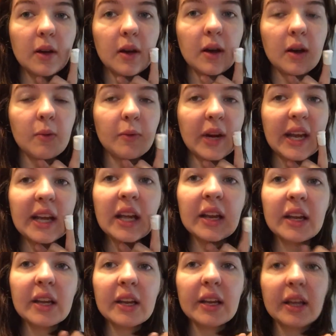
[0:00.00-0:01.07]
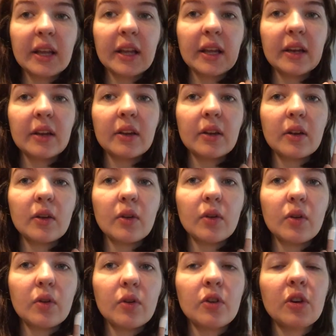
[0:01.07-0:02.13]
um, when I cut it and
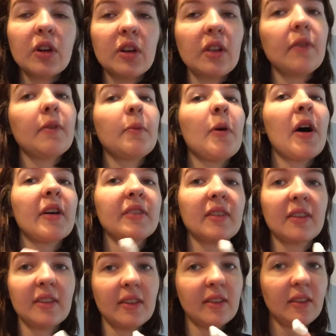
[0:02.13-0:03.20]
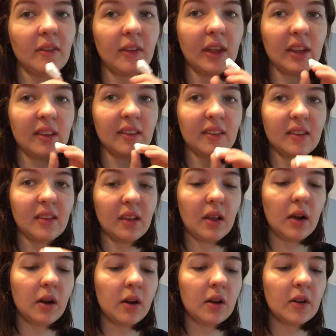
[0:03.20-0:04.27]
during different processes of like
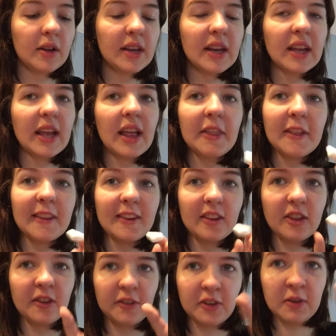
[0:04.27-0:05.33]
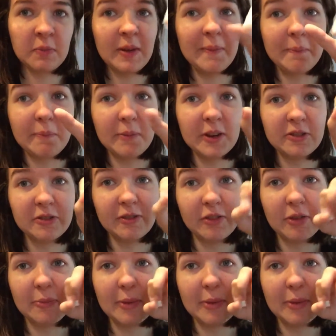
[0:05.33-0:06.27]
cleaning it. And then there's going to be a picture of the